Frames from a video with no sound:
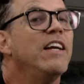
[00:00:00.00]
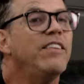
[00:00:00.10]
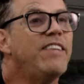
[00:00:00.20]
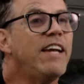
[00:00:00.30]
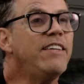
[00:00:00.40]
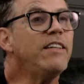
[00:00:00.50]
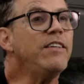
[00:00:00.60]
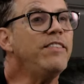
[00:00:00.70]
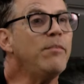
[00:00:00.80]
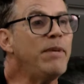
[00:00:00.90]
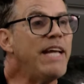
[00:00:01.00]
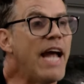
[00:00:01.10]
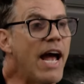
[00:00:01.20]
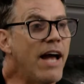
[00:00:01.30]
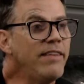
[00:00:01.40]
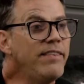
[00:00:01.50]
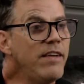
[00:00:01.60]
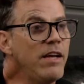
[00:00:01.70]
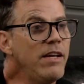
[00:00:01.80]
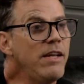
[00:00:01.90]
Technically, somebody has
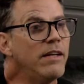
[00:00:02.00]
done it.